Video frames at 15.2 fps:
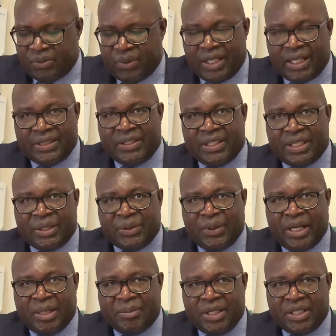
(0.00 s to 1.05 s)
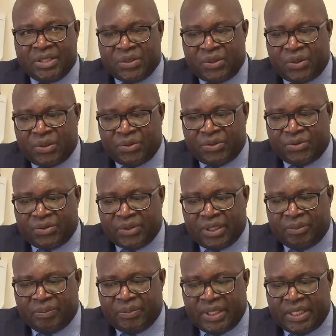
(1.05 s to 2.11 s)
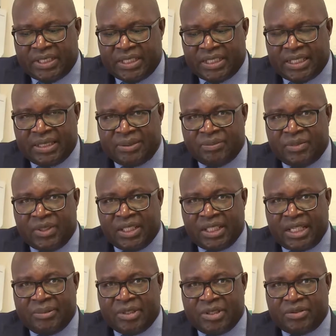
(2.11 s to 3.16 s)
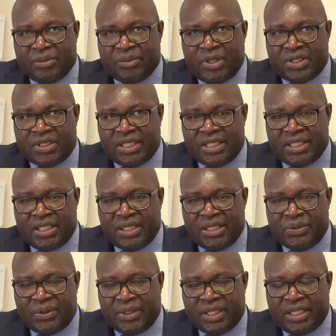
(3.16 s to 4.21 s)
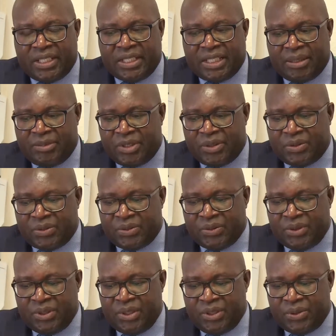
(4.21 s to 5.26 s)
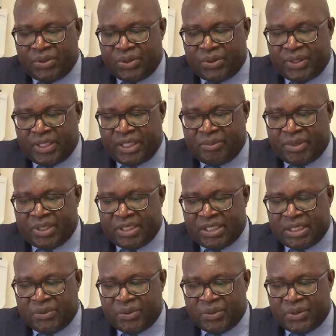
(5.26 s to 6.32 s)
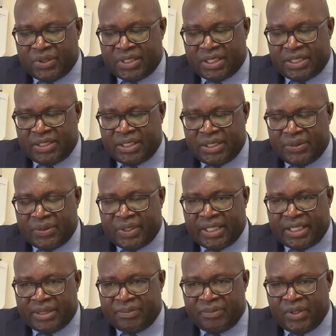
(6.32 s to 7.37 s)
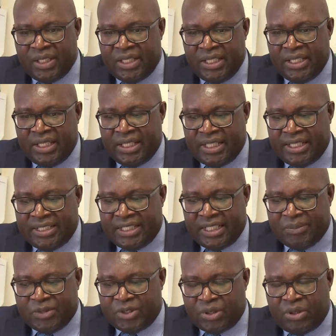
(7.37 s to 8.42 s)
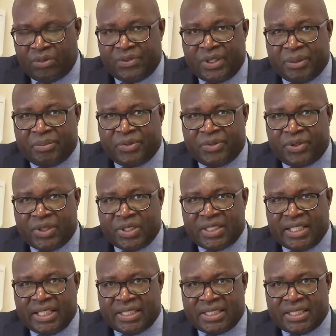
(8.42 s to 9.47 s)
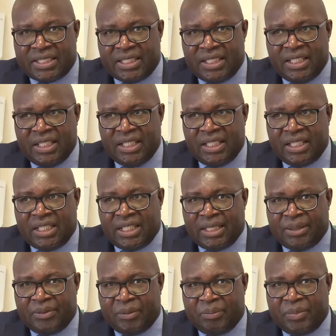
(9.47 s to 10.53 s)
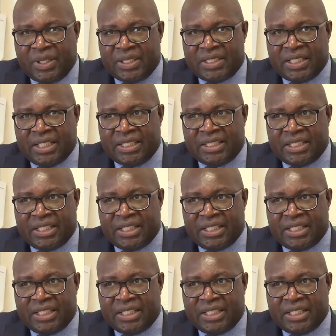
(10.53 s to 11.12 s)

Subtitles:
are the requirements of a partner coming from outside the UK, coming to join their partner who is in the UK. In terms of the process, the person,